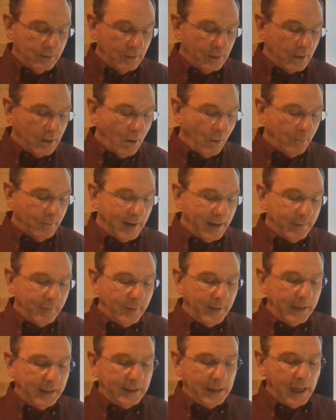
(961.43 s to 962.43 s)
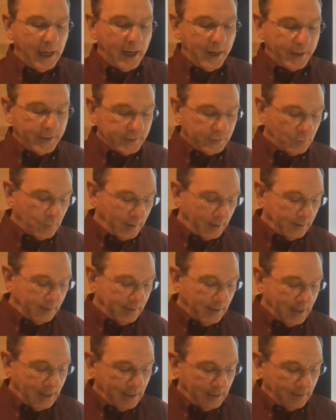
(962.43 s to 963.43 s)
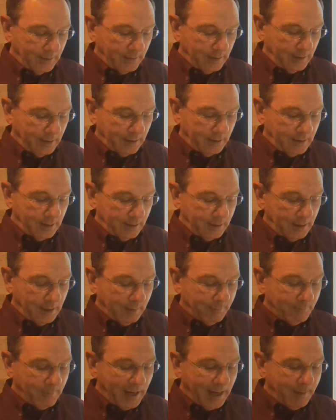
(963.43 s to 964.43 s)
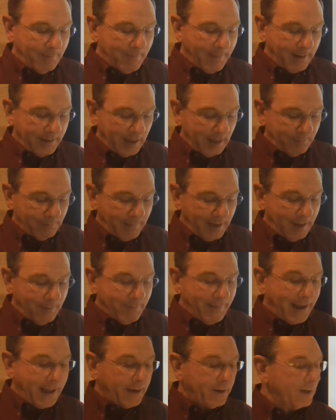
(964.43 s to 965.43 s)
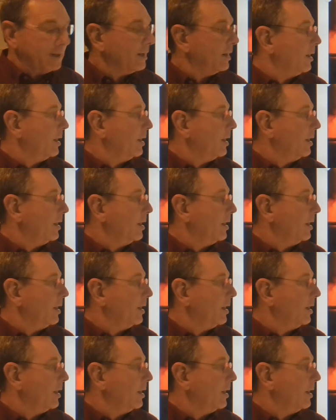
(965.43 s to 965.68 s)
Nobody really cares. Well, it may matter